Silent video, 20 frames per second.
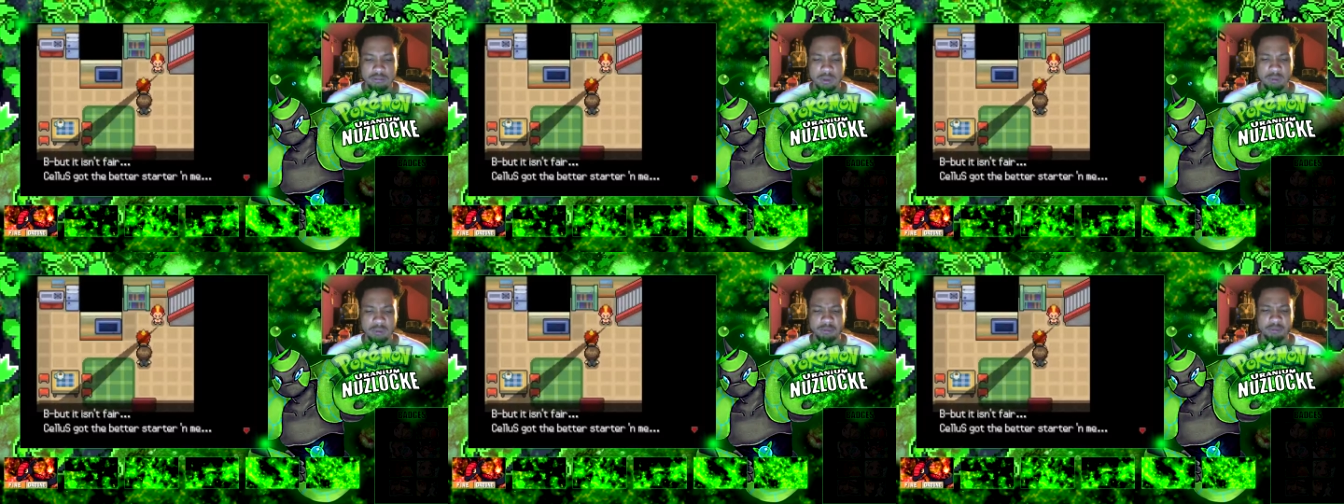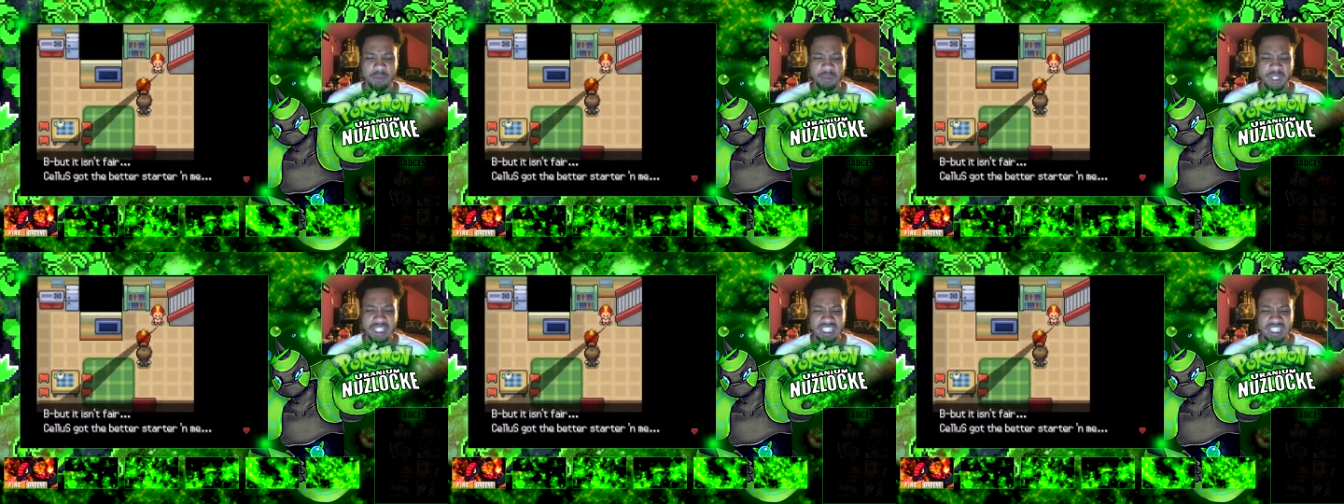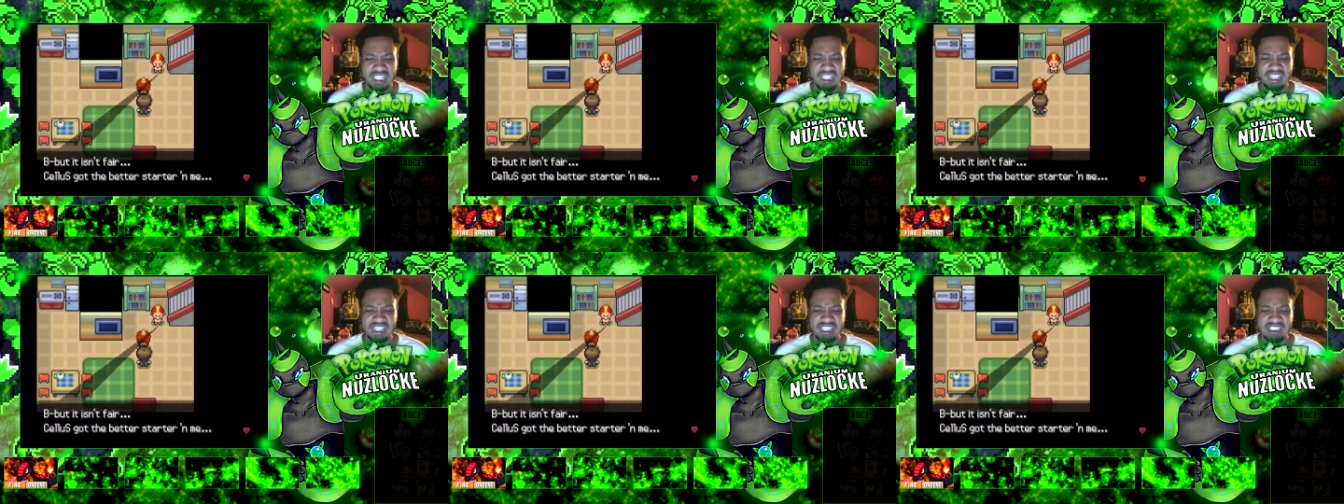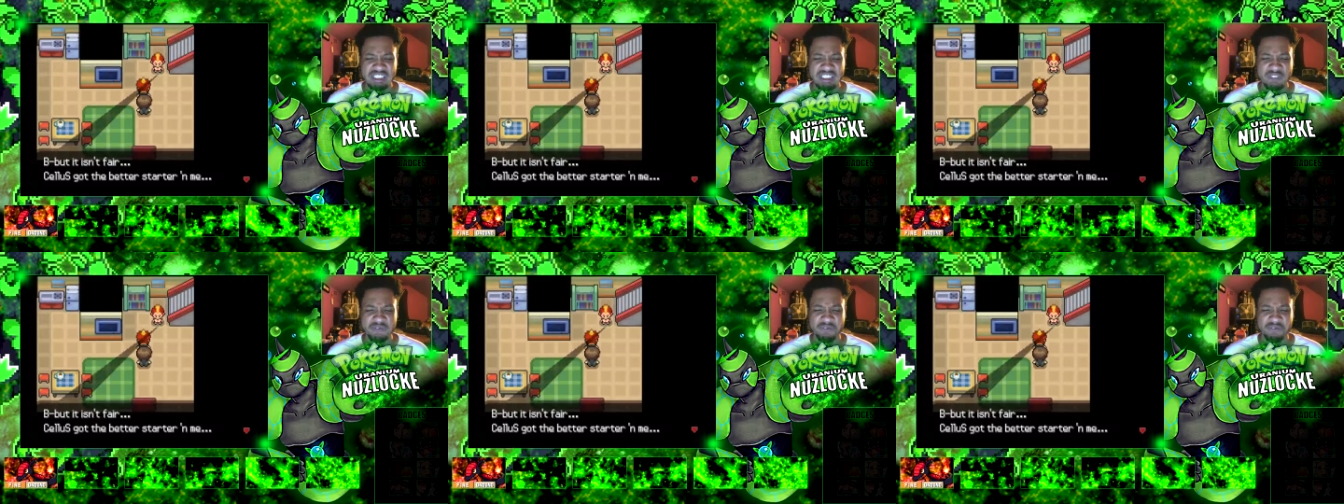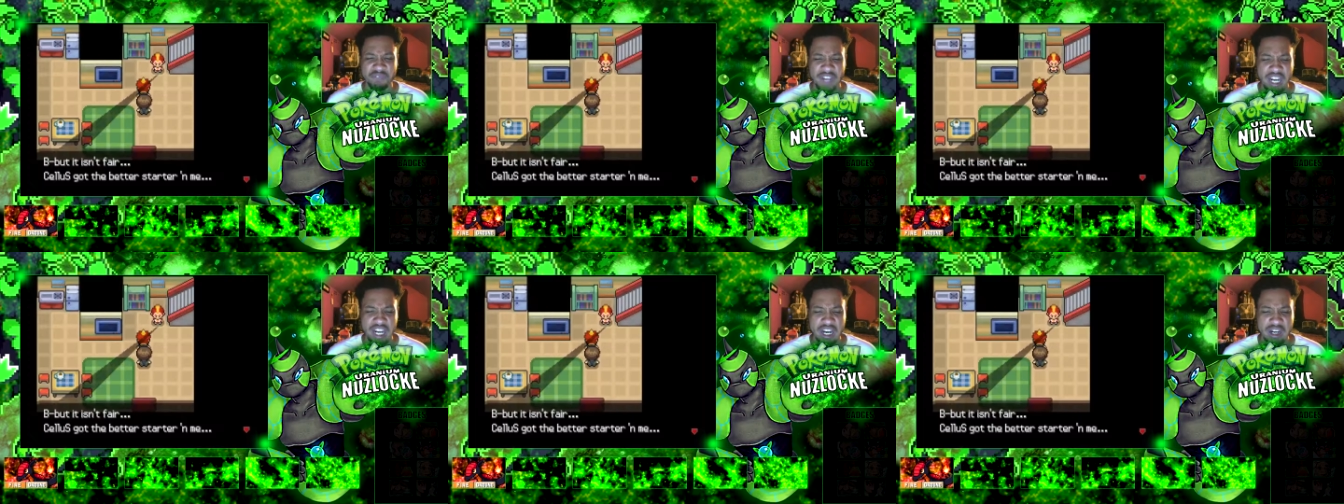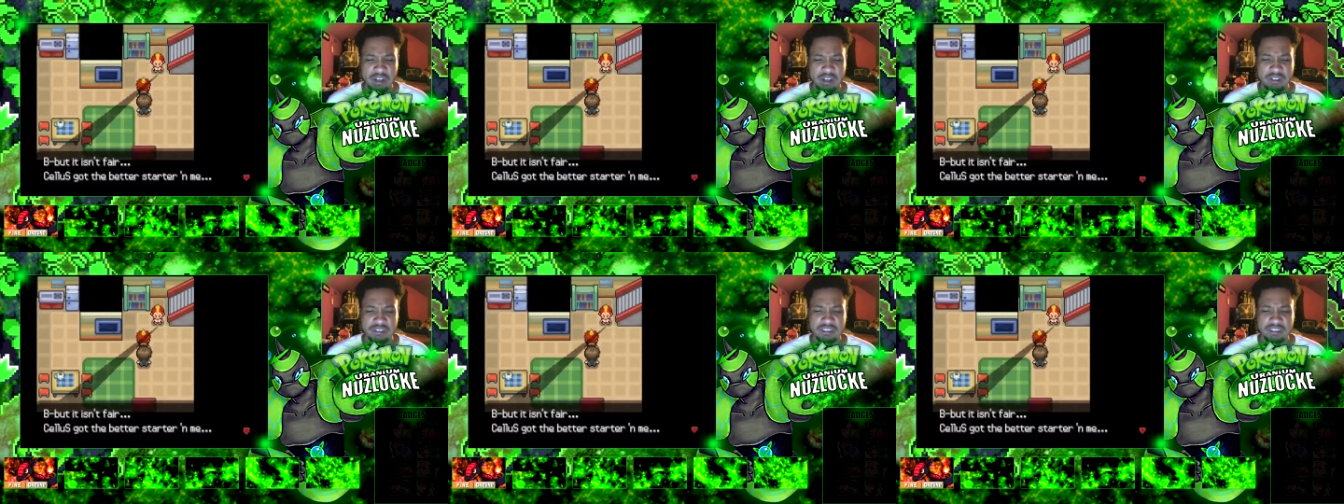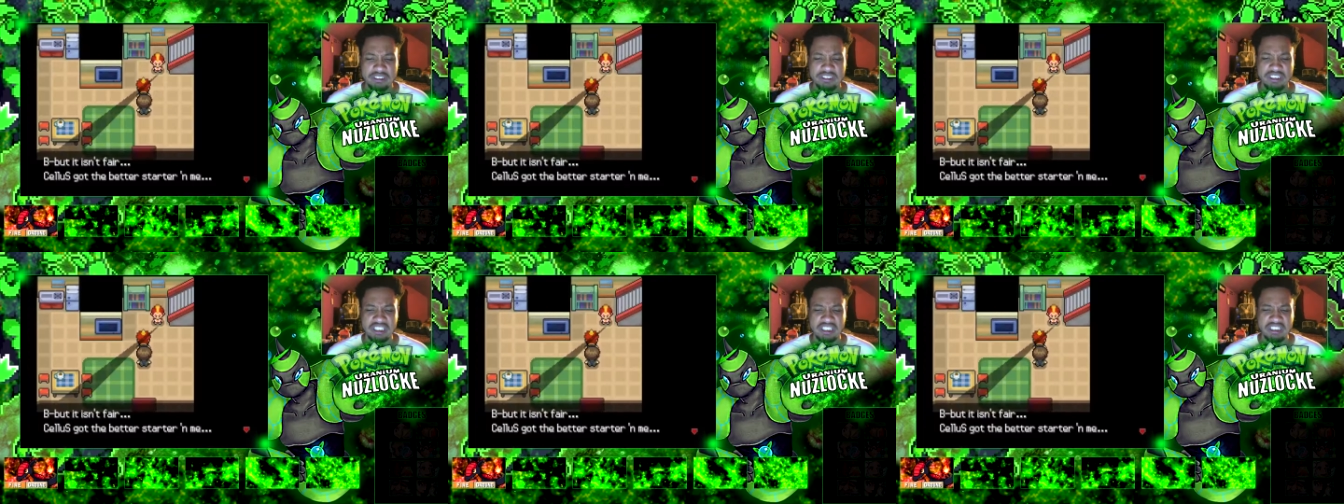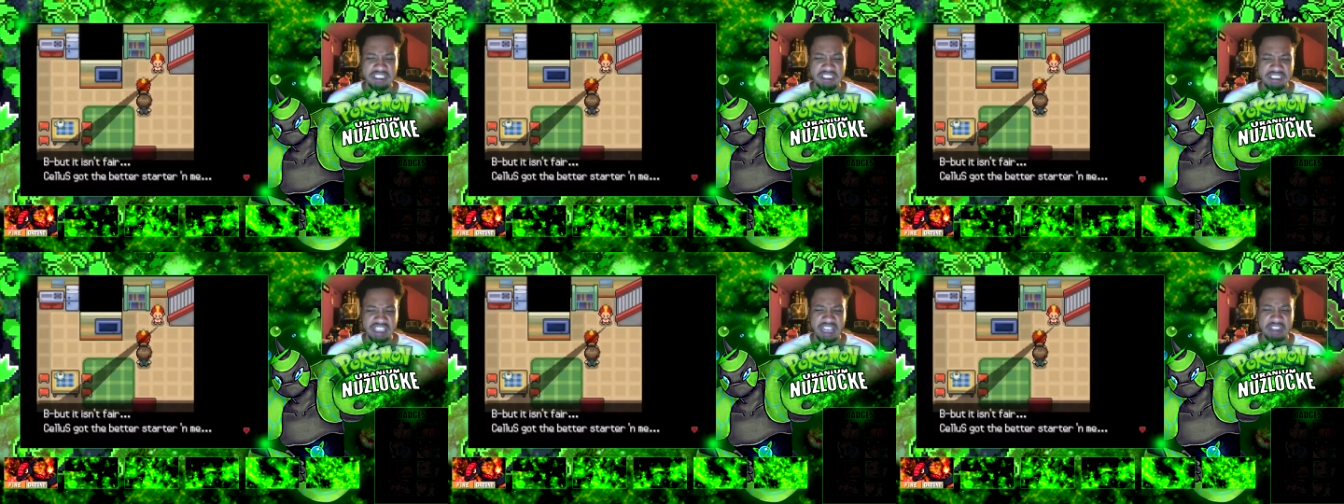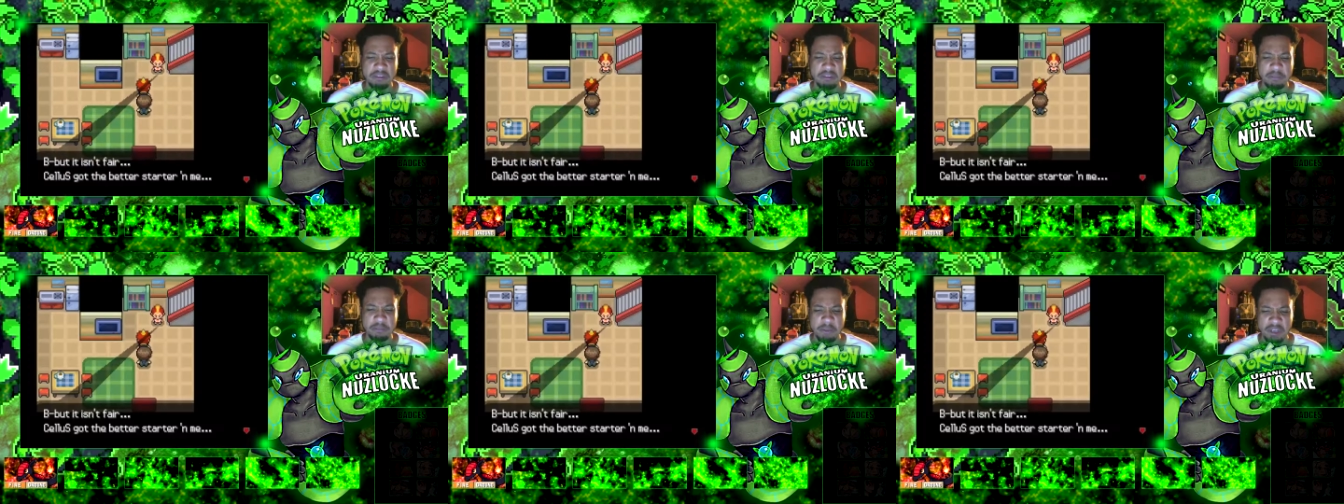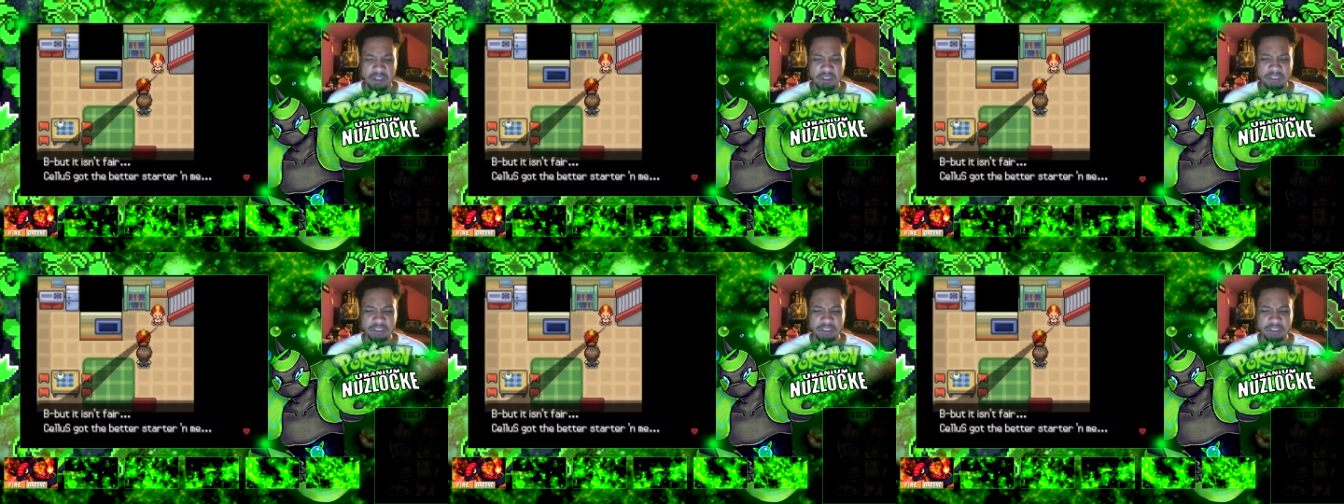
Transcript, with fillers: But, it isn't fair. Zealot's got the better